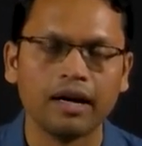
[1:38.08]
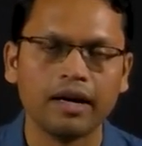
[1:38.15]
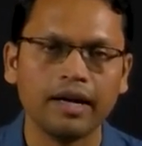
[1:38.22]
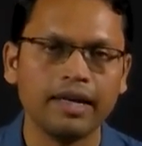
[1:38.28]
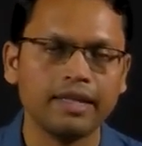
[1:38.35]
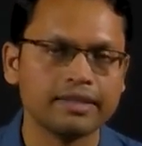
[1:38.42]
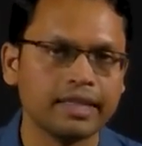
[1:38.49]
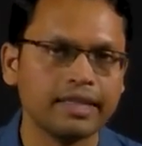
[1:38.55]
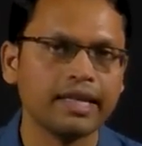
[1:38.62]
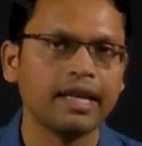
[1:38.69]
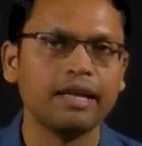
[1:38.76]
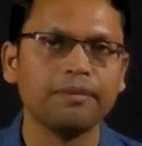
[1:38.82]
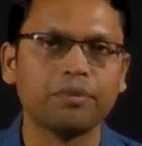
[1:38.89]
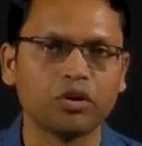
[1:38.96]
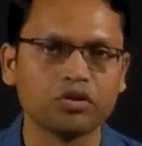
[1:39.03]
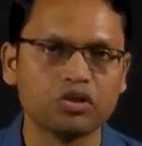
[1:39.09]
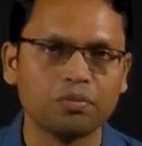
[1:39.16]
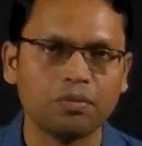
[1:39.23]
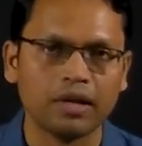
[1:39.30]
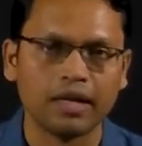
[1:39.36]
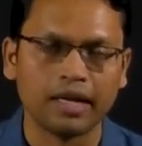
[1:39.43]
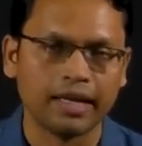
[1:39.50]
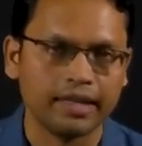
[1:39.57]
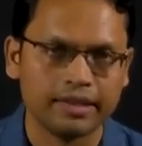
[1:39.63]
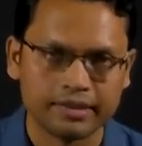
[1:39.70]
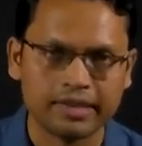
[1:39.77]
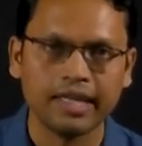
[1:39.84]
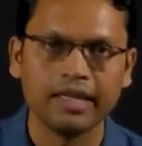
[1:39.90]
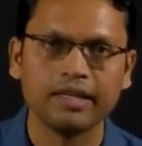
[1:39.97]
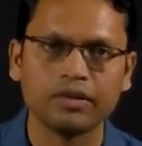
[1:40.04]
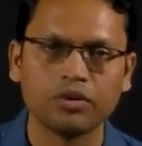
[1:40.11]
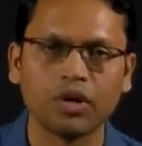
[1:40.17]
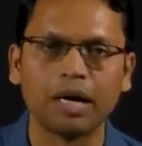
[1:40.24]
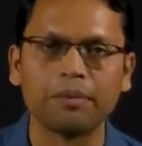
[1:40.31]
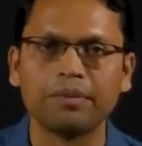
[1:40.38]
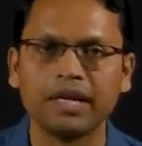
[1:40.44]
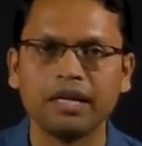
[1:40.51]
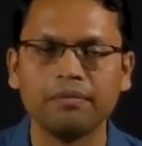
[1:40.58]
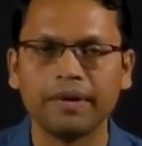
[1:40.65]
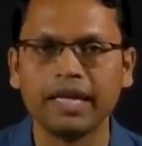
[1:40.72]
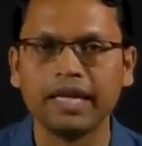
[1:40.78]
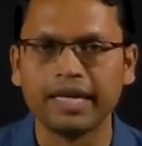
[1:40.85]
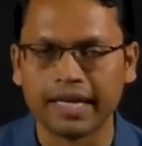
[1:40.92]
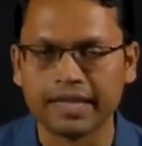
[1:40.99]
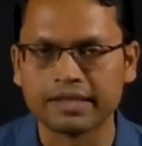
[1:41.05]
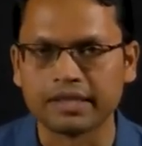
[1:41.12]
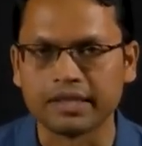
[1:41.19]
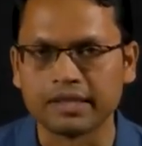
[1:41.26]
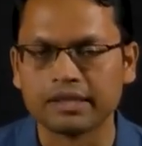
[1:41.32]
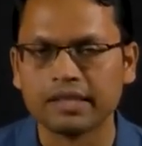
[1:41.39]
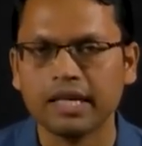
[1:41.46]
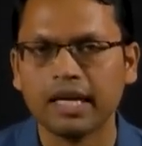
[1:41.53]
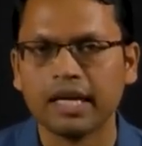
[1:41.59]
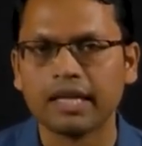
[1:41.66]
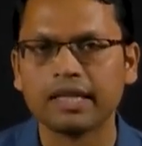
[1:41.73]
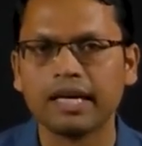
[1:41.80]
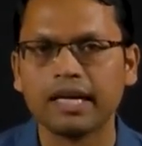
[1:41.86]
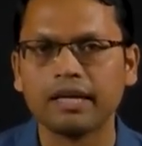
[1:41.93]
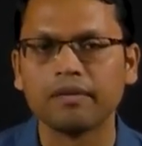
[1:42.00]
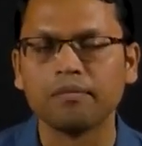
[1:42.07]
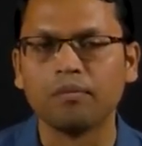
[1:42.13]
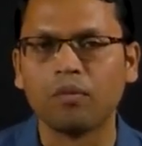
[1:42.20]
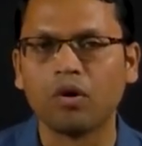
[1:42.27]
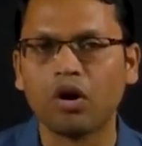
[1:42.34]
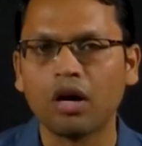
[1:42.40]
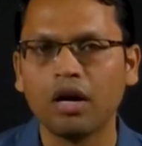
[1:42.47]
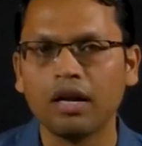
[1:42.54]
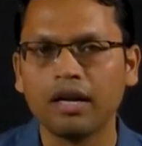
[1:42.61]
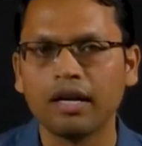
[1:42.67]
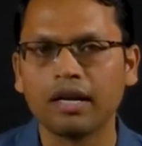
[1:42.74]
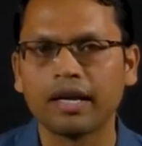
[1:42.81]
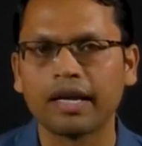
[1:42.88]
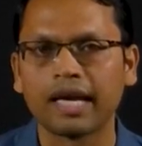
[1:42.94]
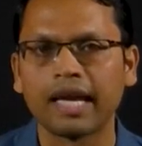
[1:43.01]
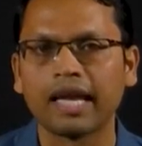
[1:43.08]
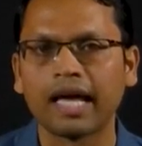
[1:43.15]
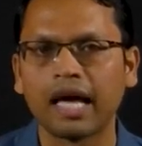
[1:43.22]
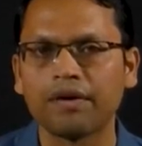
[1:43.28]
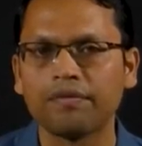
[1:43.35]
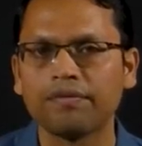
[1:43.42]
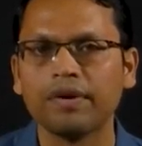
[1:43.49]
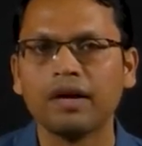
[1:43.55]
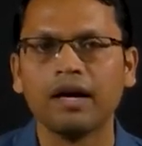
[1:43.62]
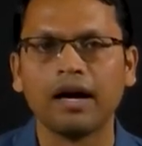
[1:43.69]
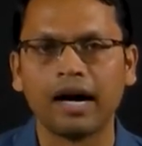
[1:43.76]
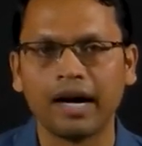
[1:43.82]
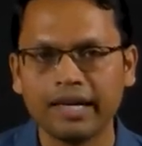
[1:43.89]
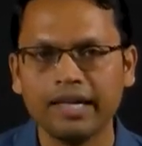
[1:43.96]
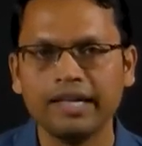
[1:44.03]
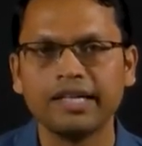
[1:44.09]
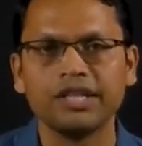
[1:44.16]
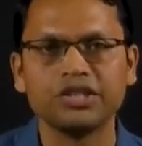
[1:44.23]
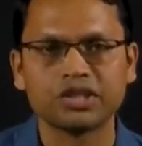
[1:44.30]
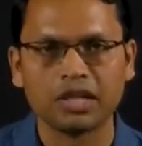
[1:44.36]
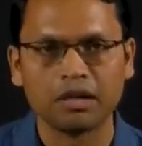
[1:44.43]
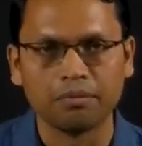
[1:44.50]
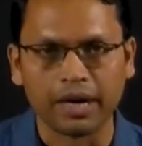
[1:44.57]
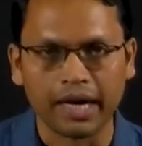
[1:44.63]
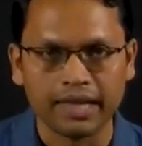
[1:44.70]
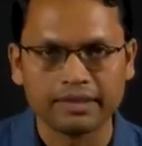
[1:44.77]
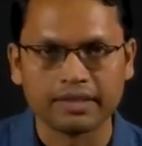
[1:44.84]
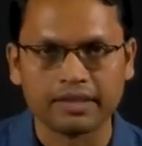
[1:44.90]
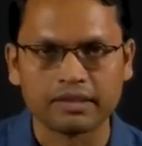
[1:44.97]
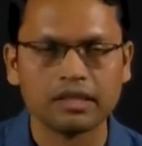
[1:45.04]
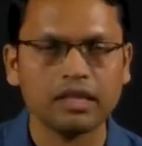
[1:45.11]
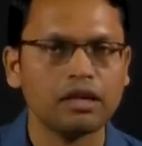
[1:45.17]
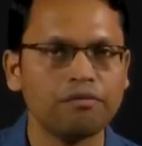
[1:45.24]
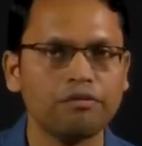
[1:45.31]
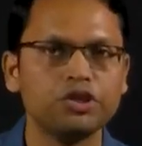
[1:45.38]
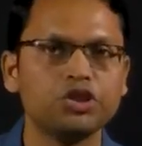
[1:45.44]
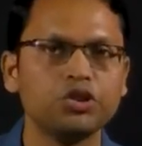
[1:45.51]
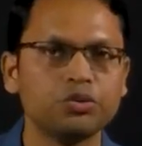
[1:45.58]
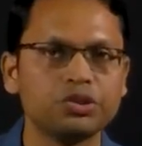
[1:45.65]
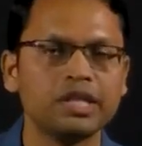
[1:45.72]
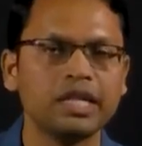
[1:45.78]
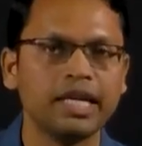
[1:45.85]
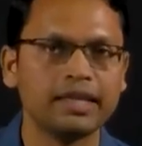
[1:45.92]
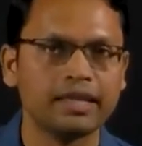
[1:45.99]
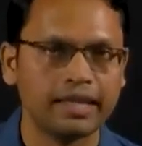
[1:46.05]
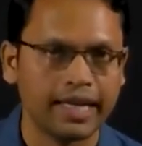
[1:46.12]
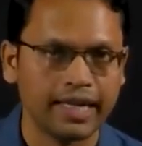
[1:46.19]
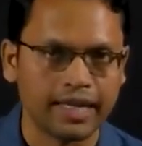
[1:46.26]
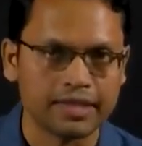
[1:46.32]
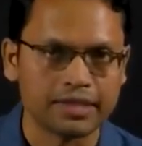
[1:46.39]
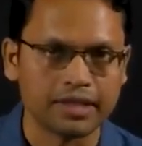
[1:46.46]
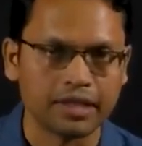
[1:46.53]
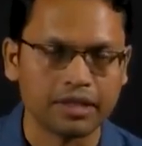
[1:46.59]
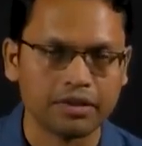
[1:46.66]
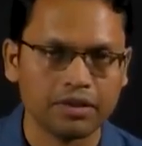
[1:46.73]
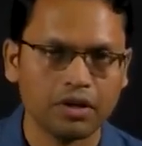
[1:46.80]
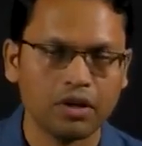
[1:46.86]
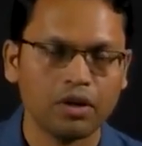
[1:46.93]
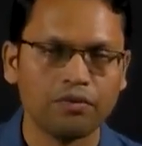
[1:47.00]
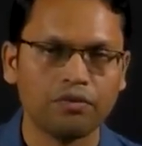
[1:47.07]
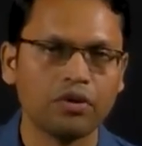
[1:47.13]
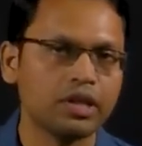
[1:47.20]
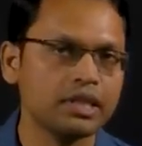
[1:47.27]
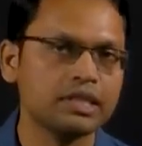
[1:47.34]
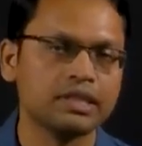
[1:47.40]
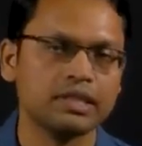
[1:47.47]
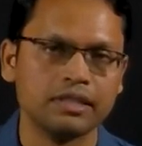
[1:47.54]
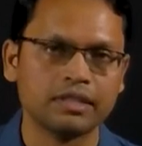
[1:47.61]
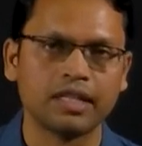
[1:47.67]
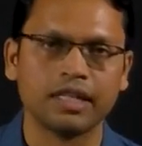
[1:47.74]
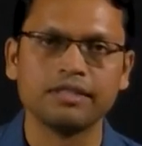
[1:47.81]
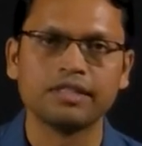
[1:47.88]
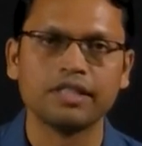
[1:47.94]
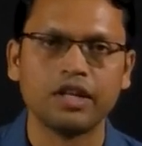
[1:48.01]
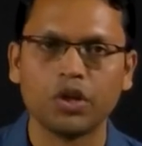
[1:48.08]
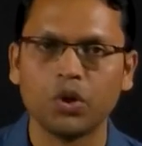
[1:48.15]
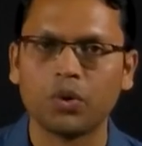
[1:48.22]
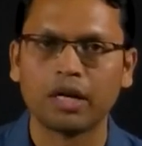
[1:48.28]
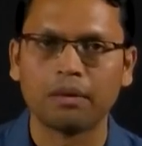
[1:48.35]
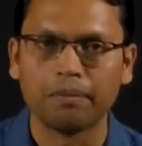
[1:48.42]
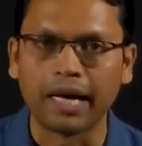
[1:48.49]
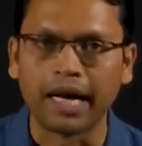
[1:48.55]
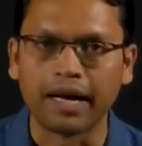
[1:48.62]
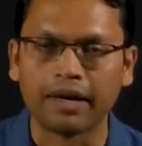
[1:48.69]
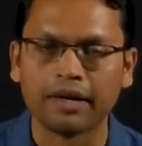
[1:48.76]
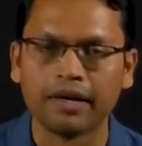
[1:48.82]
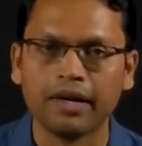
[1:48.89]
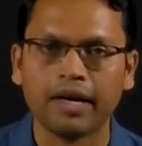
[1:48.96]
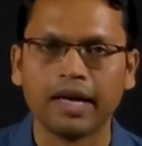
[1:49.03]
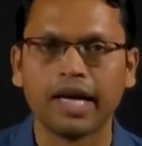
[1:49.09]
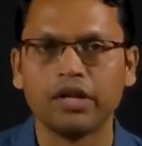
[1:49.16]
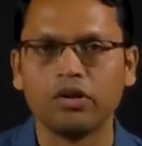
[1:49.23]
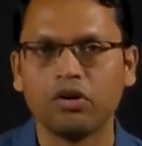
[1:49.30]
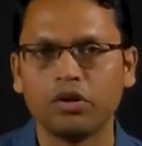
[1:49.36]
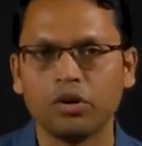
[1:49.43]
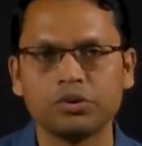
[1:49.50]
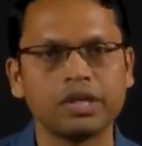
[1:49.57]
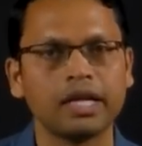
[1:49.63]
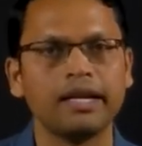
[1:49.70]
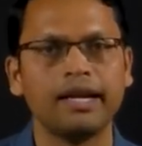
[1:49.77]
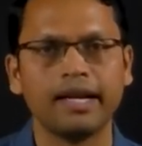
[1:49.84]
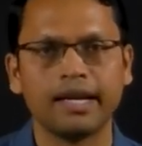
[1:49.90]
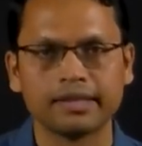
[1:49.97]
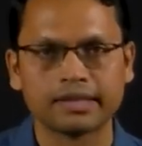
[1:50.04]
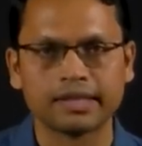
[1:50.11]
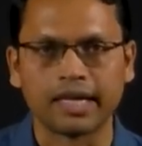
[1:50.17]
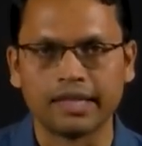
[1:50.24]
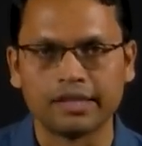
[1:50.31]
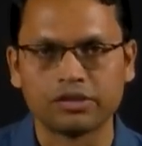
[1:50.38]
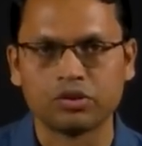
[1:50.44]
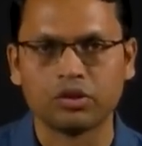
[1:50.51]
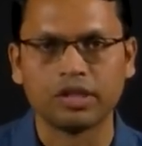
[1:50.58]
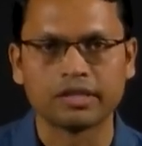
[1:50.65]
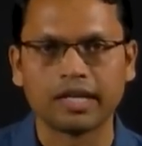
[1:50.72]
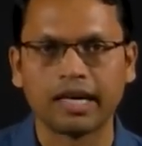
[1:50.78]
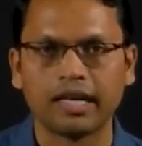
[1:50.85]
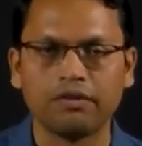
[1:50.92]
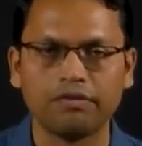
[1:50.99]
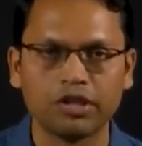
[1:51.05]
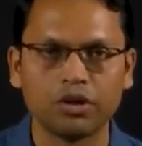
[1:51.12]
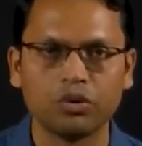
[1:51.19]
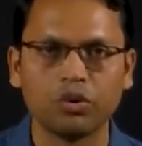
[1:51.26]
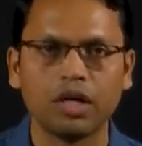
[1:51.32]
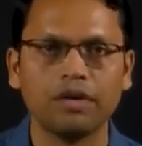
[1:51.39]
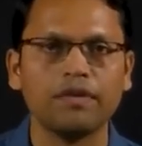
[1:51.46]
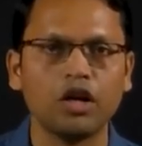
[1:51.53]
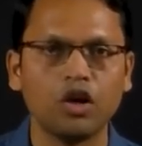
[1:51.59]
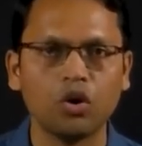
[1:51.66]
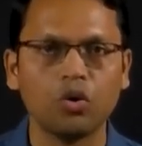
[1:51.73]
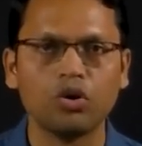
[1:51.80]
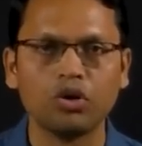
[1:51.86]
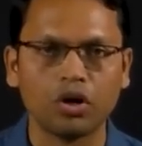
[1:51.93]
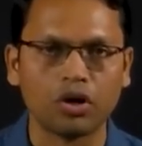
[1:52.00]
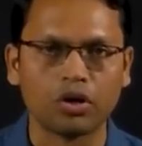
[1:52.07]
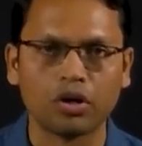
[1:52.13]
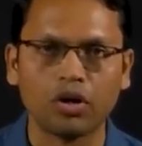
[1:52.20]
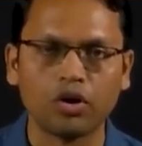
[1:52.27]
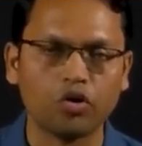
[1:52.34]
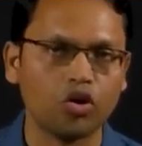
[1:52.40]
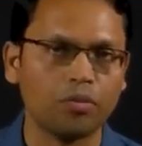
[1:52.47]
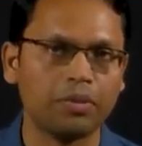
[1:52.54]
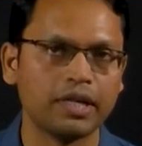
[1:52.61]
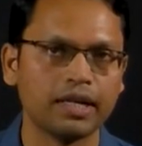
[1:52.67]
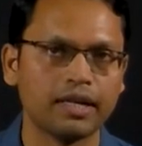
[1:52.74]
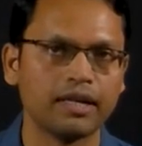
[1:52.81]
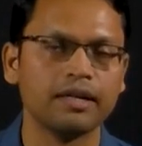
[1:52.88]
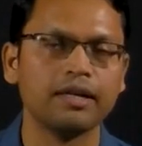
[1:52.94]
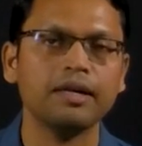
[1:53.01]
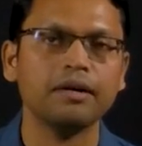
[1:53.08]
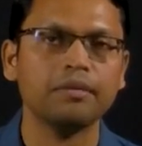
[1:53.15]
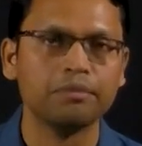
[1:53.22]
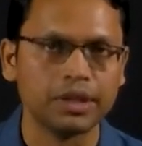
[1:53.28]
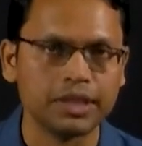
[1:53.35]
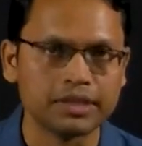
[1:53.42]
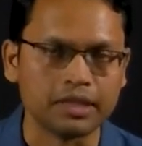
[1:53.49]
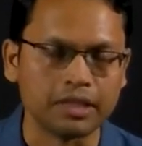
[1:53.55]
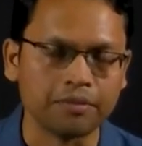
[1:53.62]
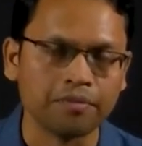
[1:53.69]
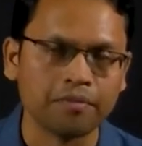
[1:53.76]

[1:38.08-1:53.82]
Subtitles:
It is entirely possible, and it's seen to happen in many cases, that model can have unintentional biases which you see in the data set. For instance, consider you are a bank and you are using data science to decide whether to give a loan or not to a particular person.